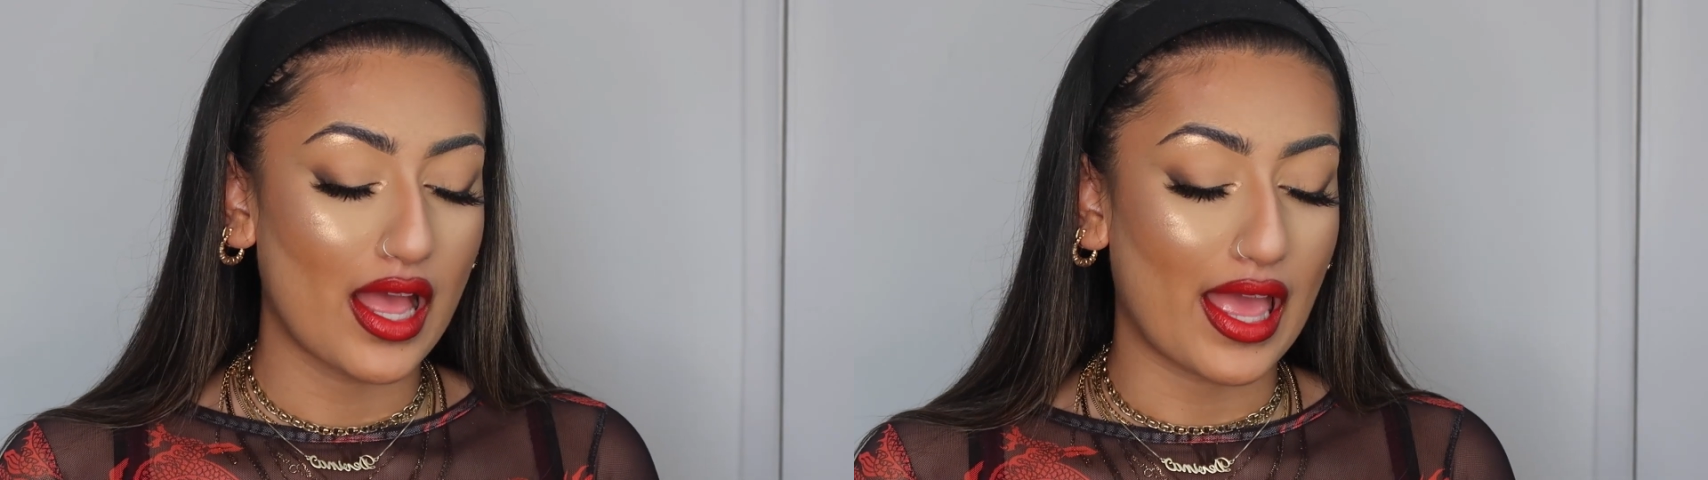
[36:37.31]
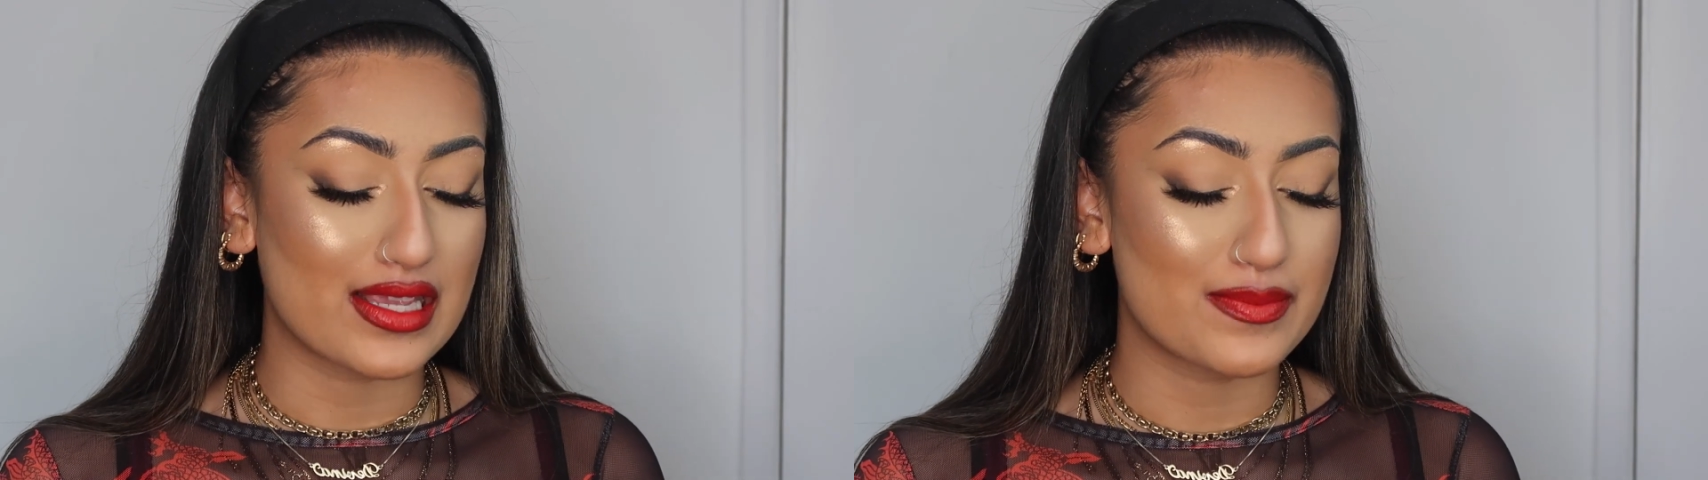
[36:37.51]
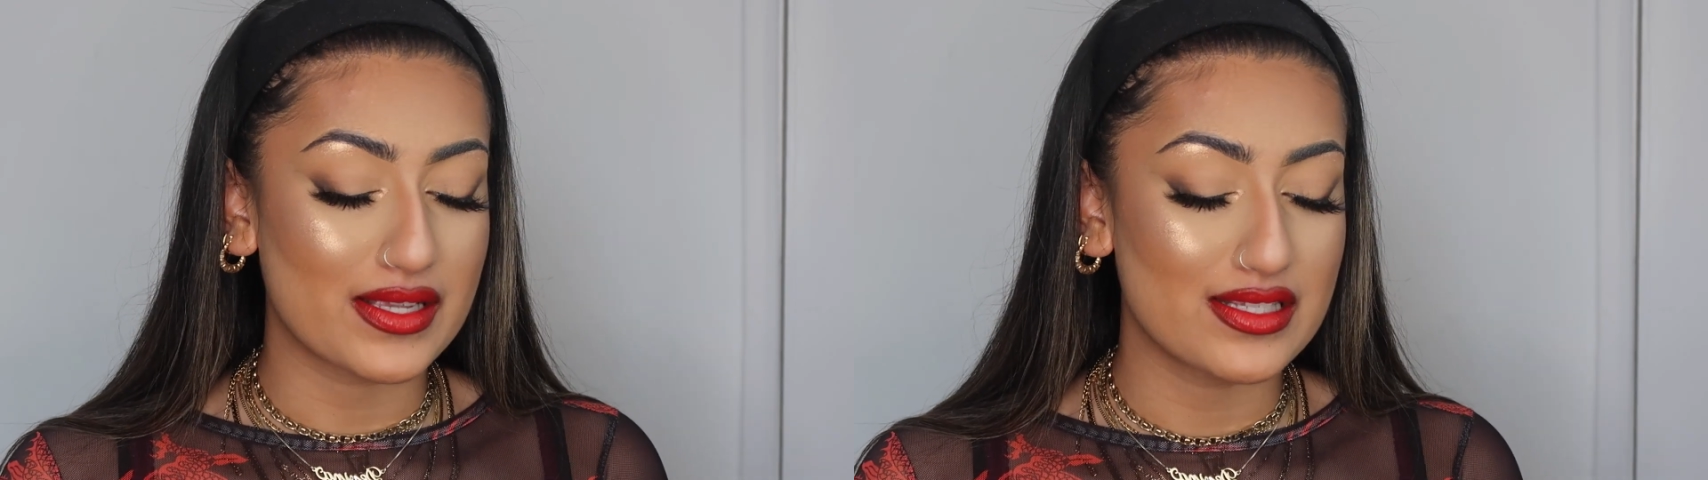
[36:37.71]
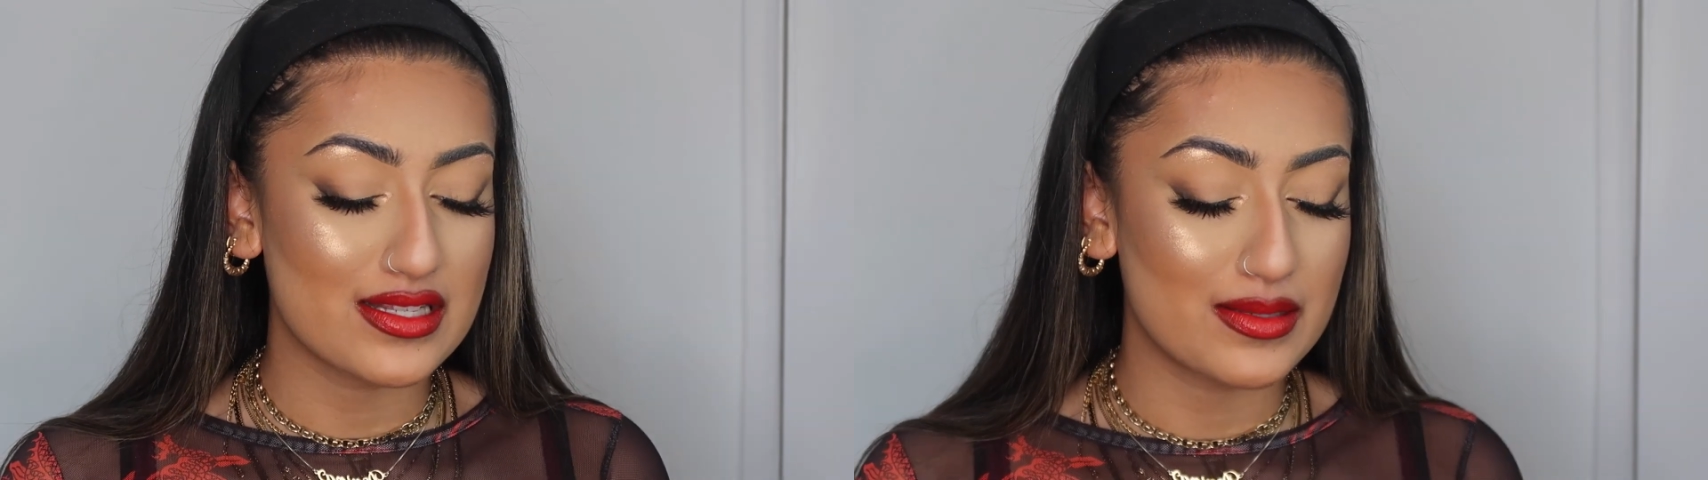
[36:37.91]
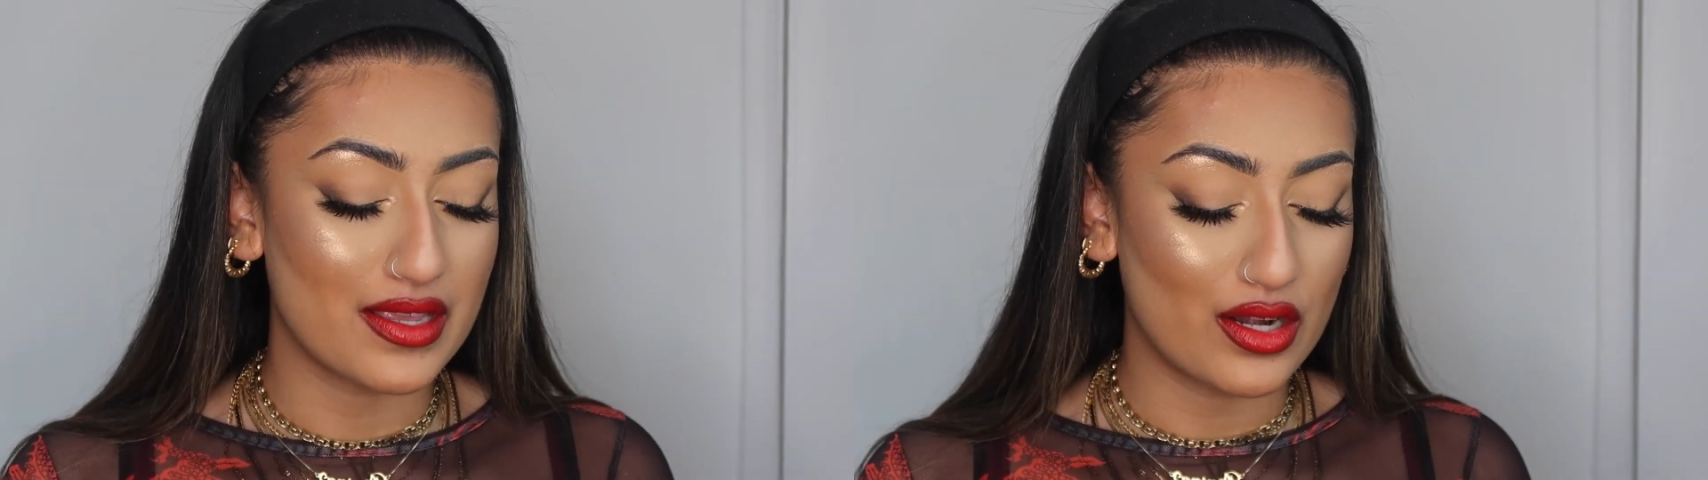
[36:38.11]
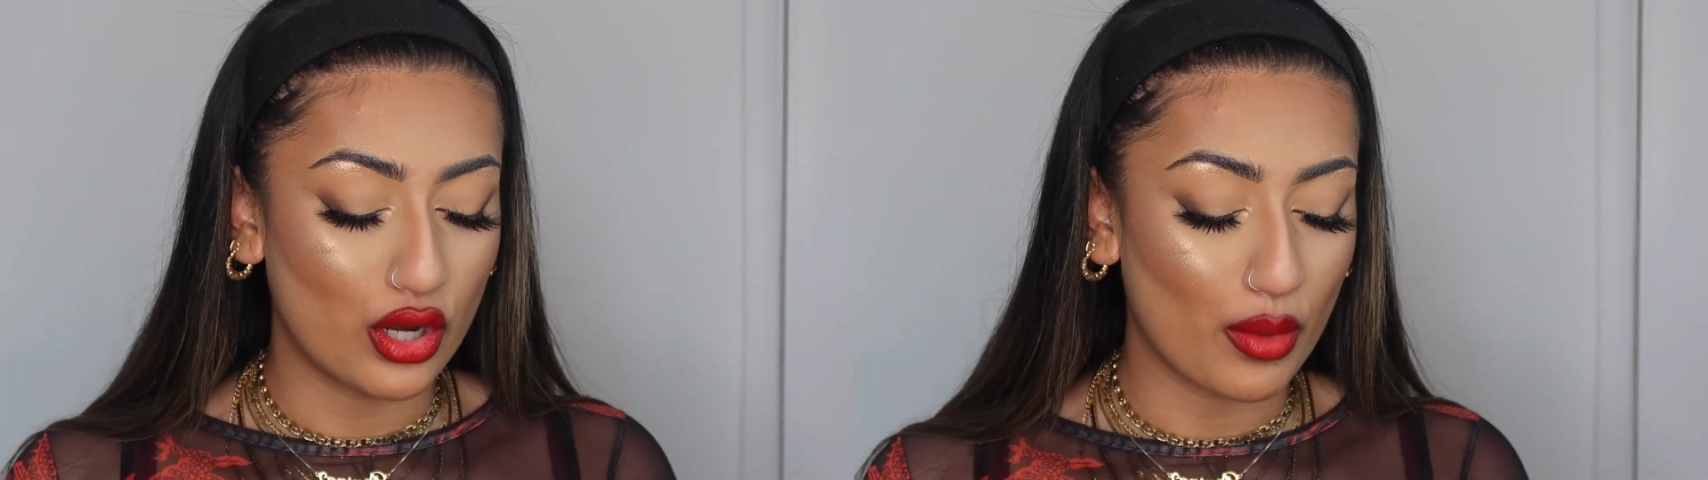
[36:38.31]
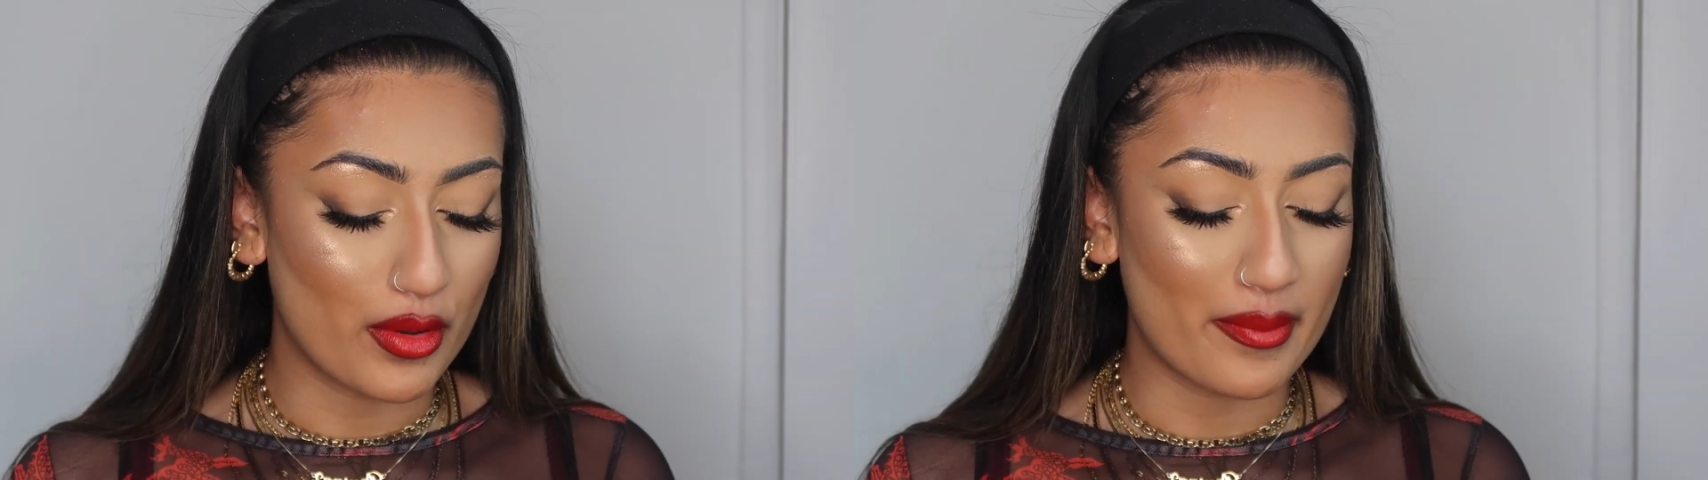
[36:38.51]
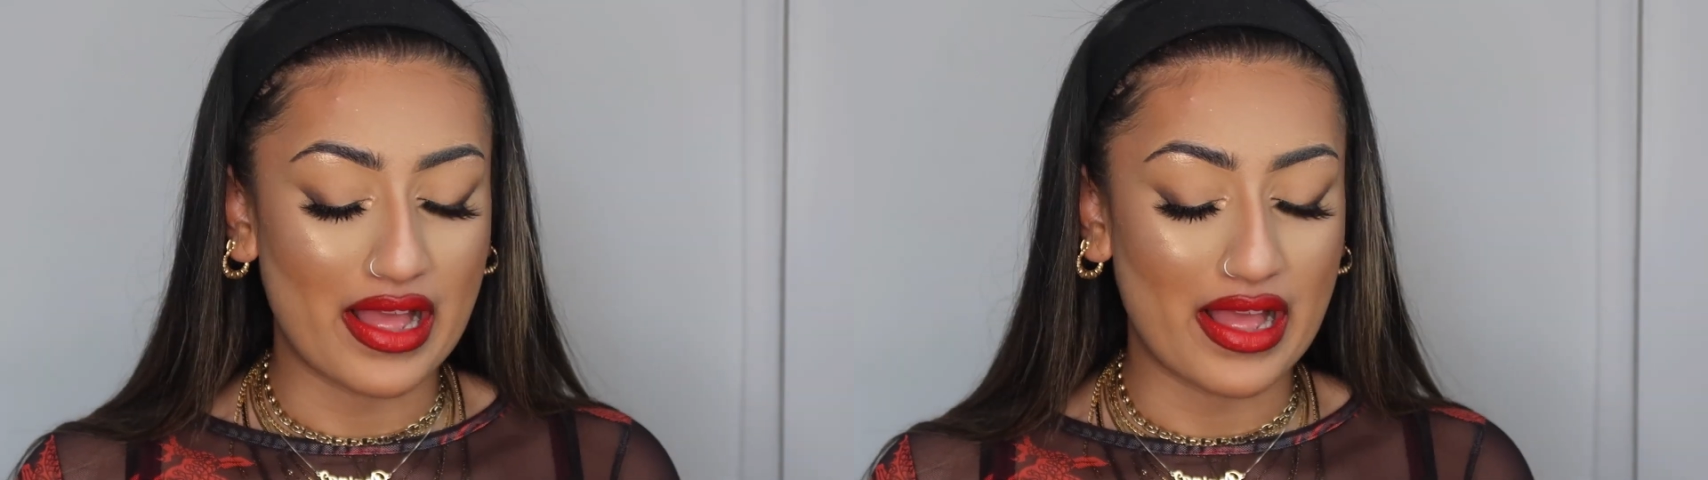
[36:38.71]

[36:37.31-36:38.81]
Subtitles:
I expected it to be a lot more